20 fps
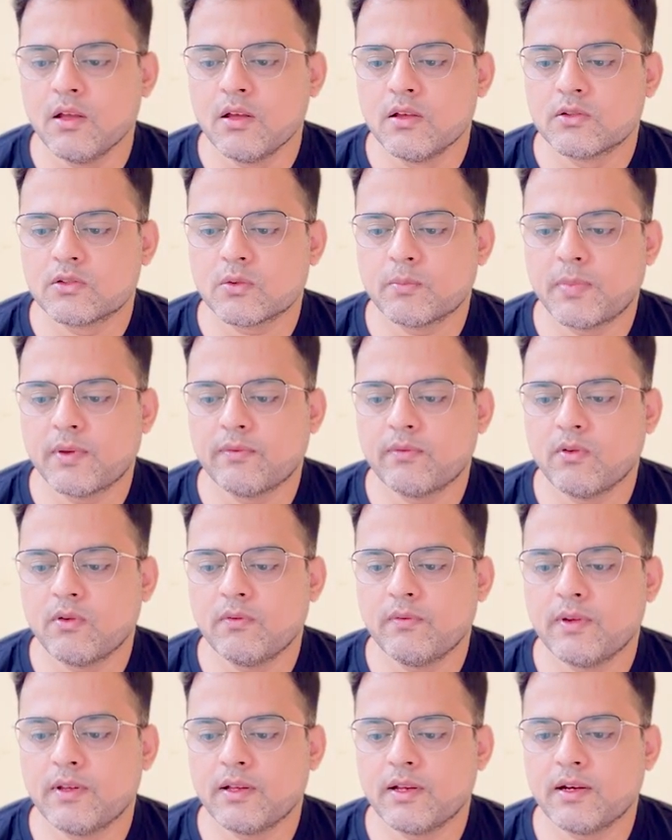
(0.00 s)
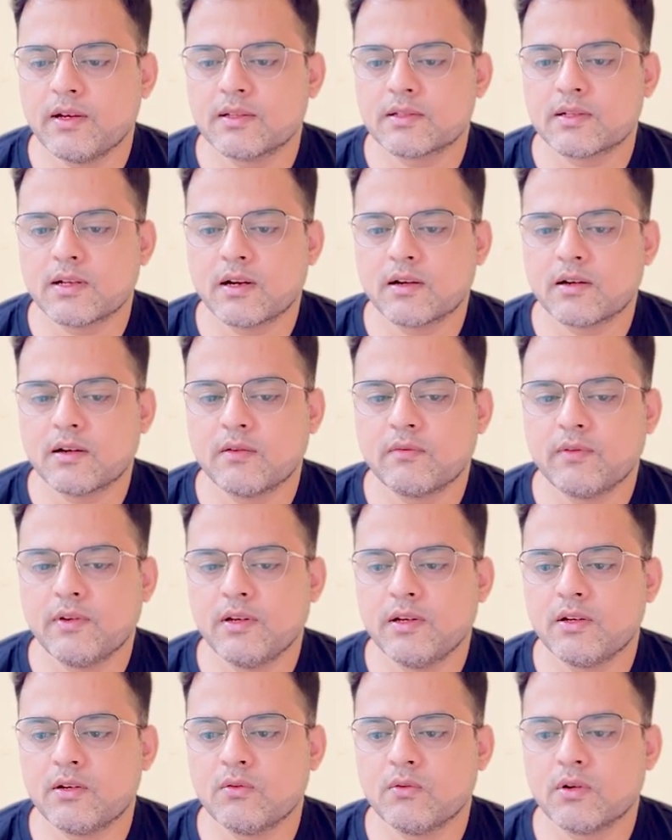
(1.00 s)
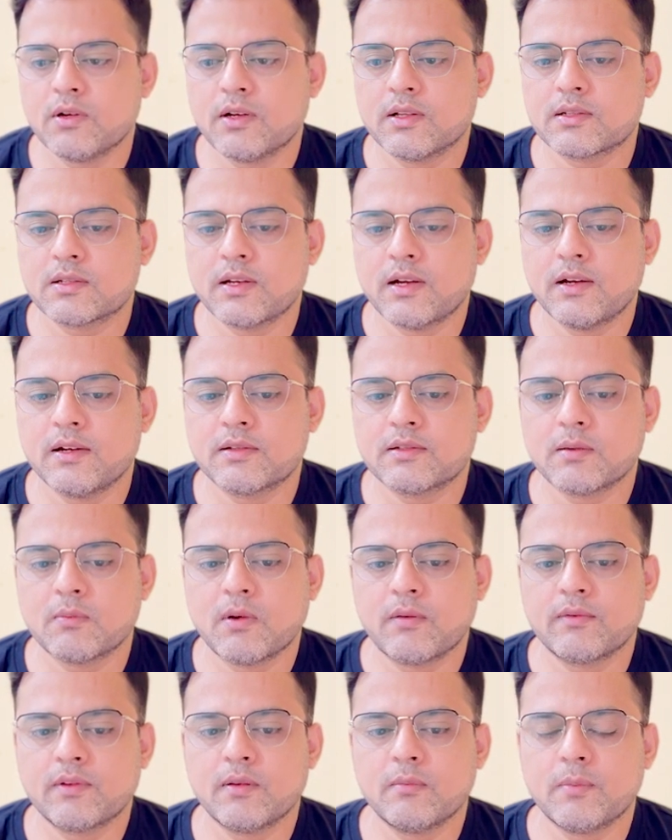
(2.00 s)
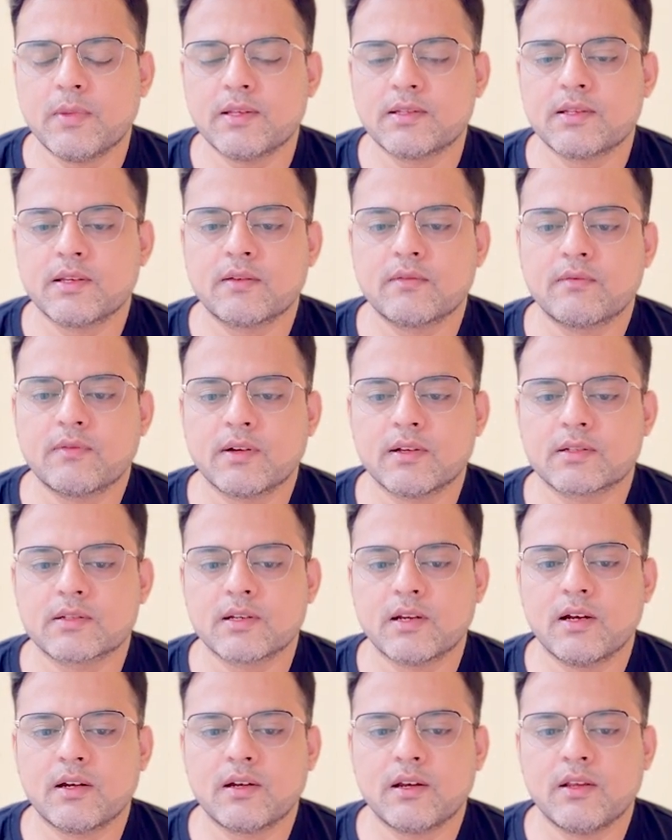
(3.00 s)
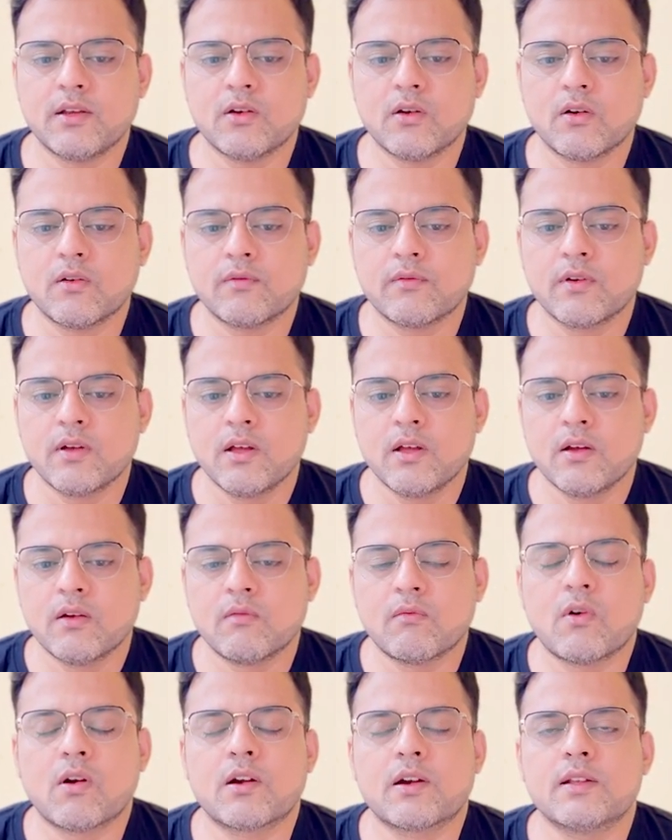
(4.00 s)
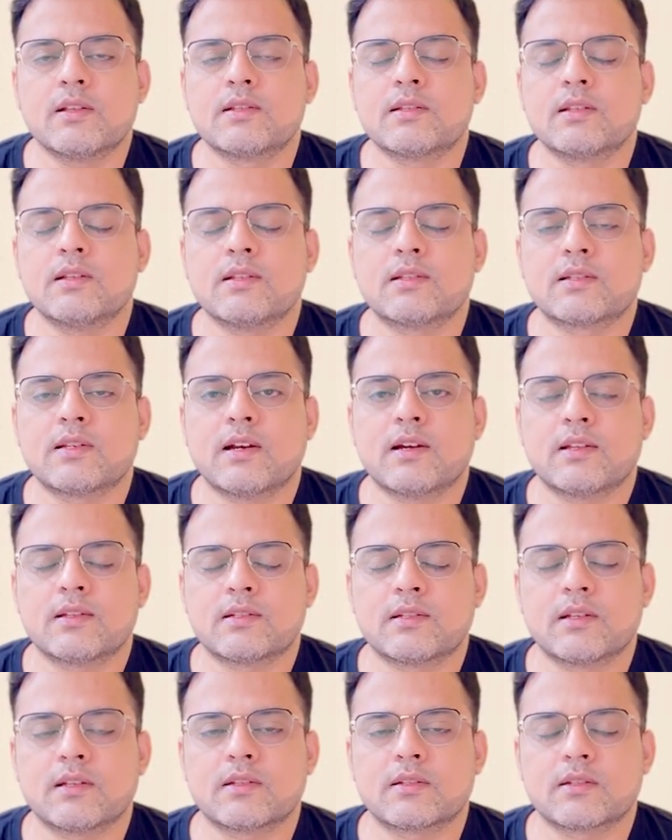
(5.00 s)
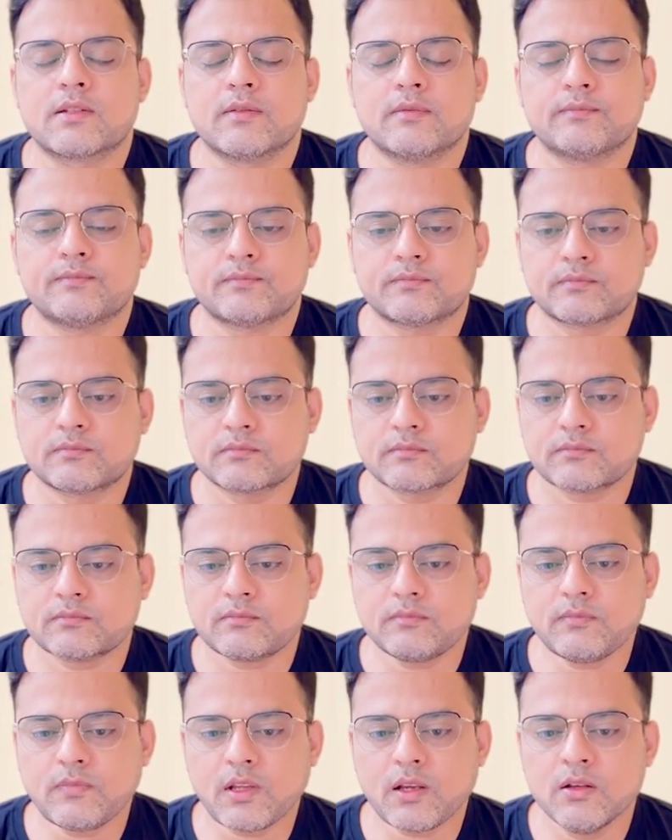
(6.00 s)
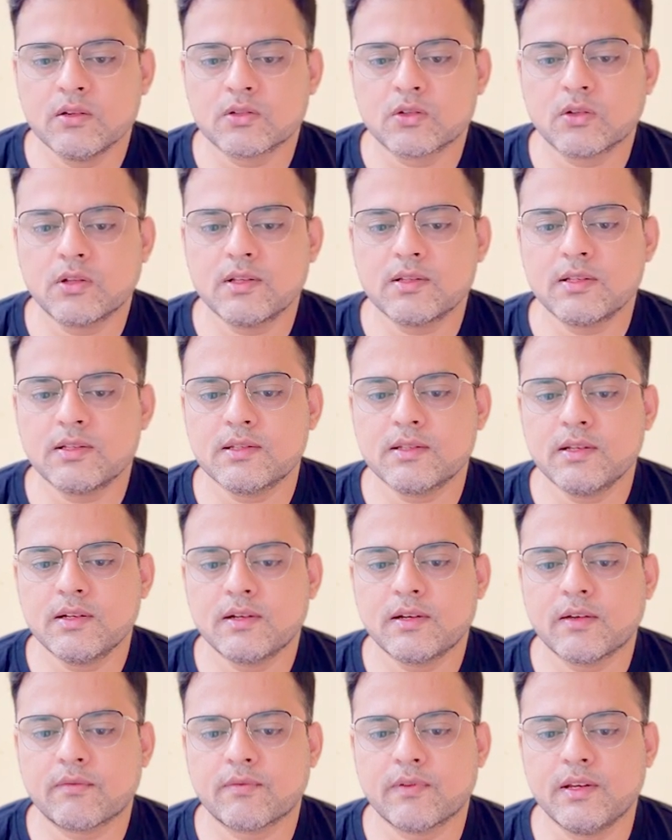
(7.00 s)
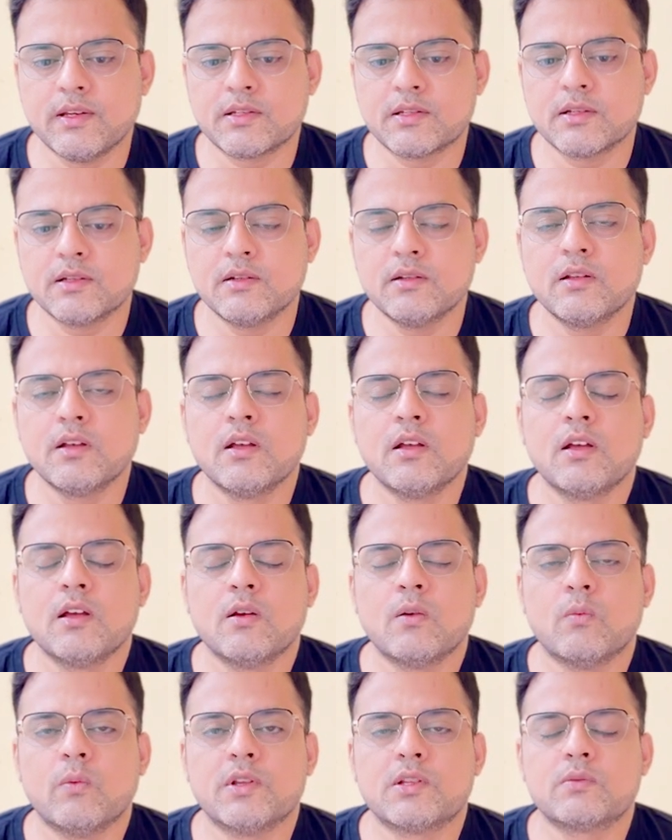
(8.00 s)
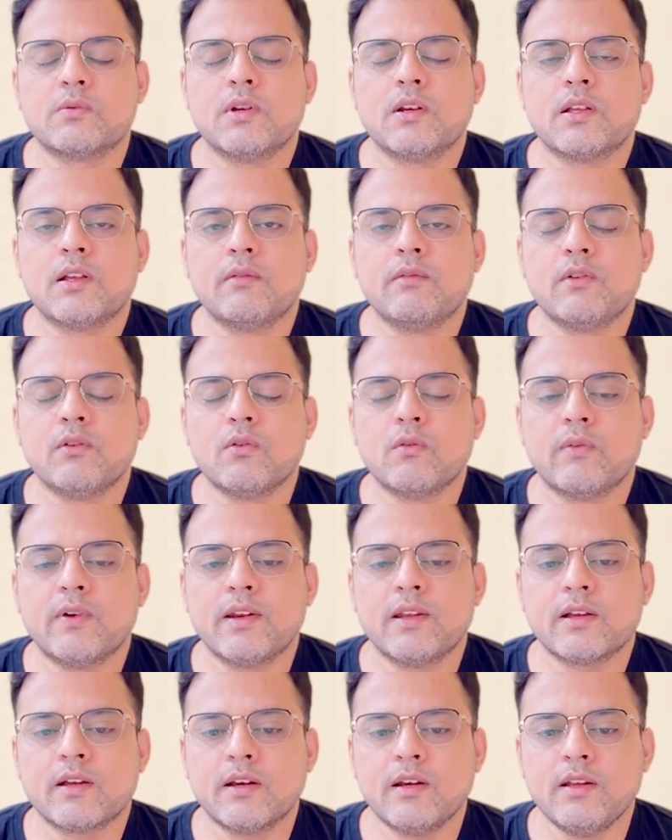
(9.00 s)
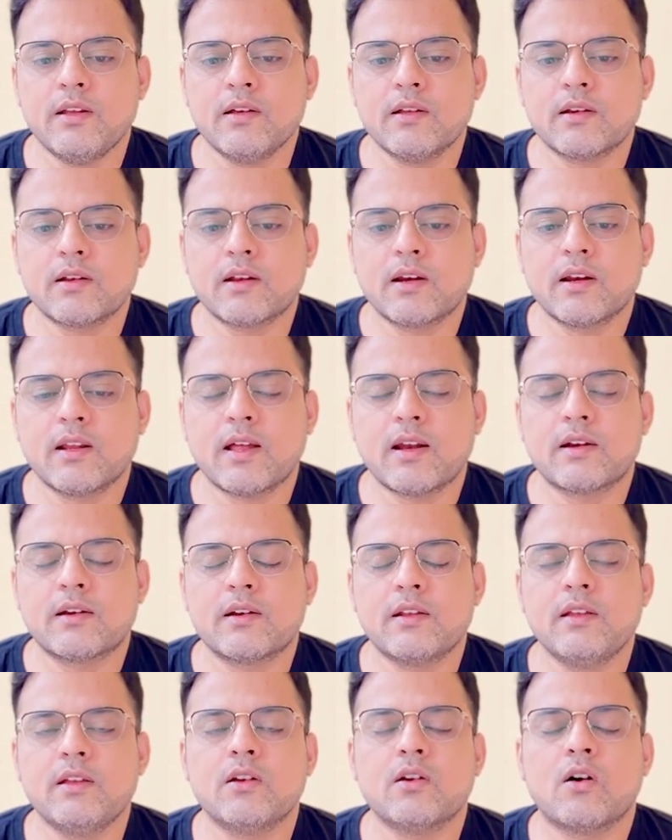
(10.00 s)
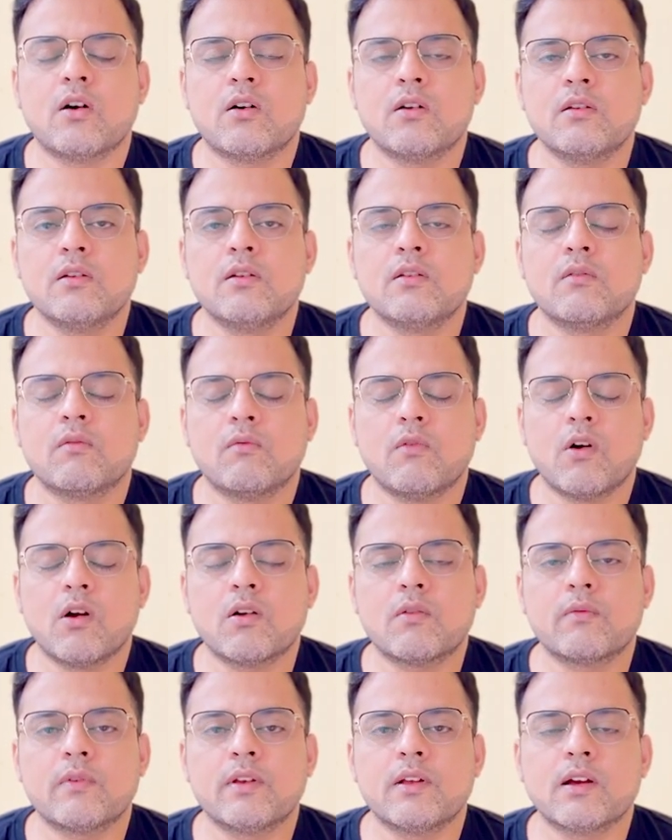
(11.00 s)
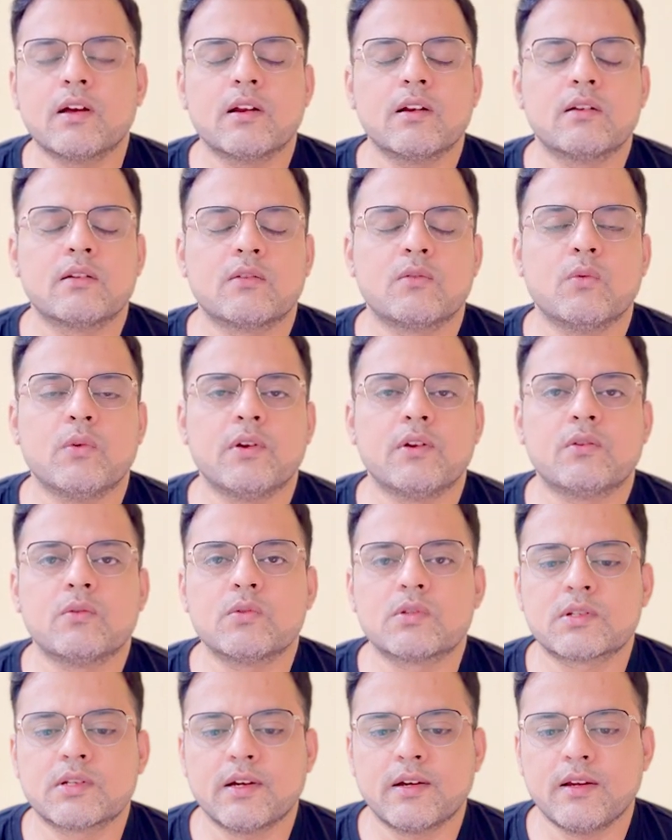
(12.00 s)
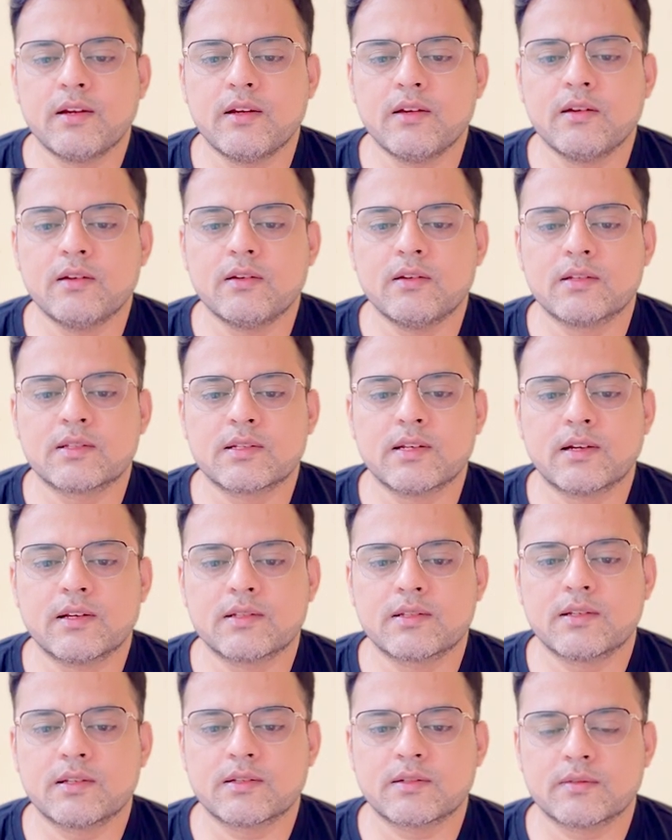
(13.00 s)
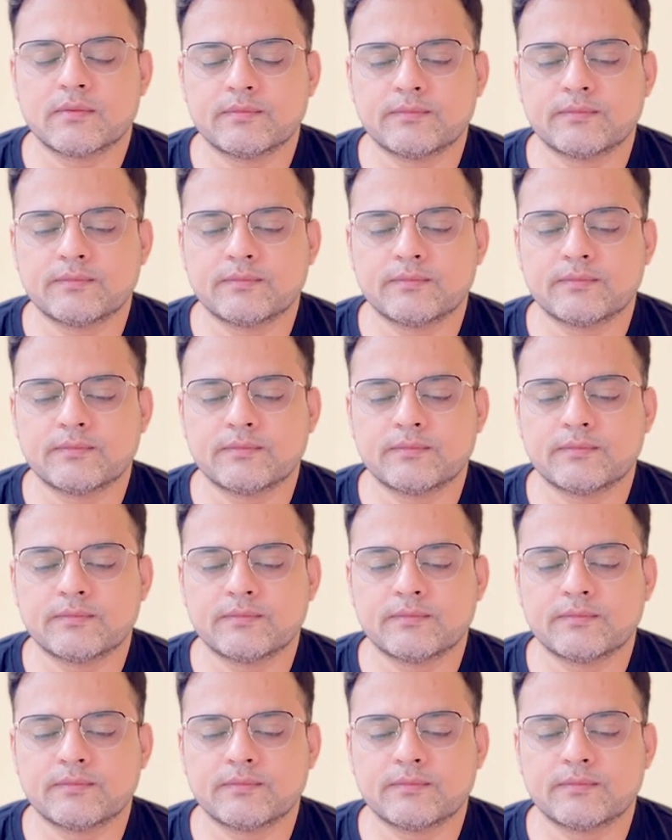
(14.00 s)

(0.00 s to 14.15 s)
So before we get started, we need to understand some of the basic functionality of what is statistics. So this is a definition which will give you very clear clarity on what we are going to study in statistics.